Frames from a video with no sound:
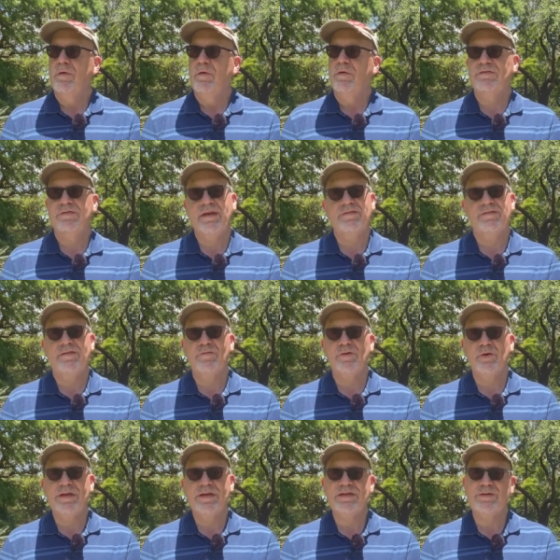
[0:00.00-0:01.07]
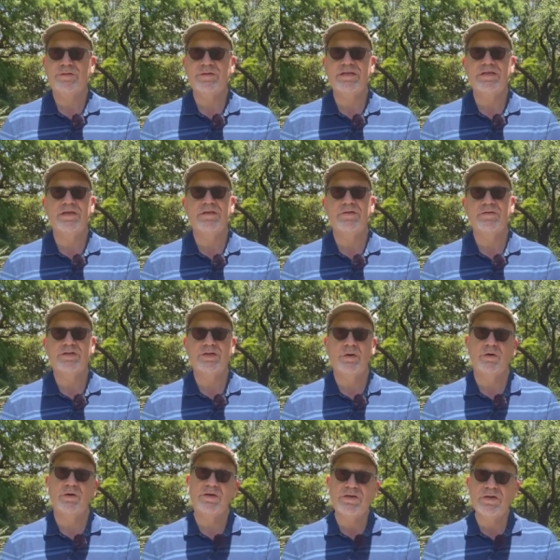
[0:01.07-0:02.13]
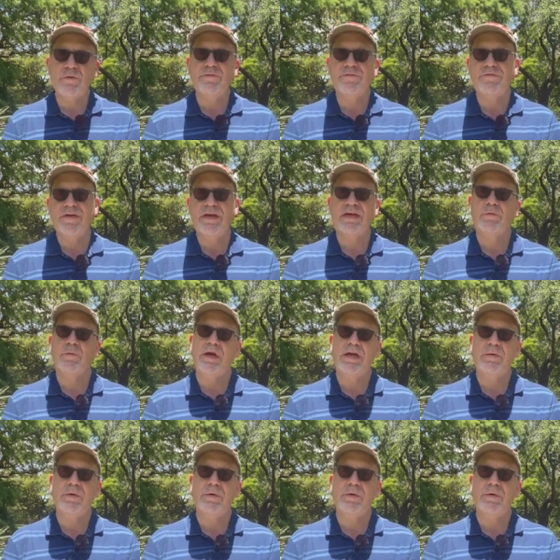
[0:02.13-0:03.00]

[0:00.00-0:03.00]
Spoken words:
It's the Rolling Stones, isn't it? Their song, Don't Fade Away.